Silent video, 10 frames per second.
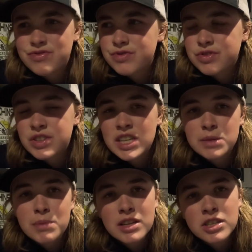6
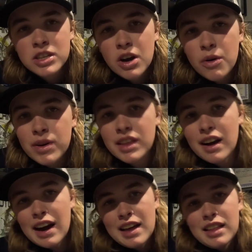months ago, and the
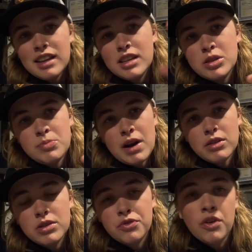eyelid is
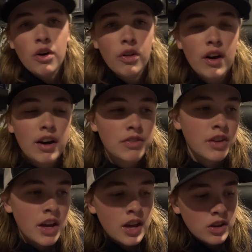about to fall off.
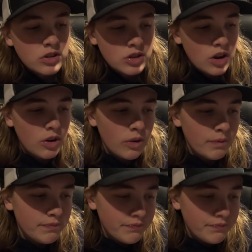So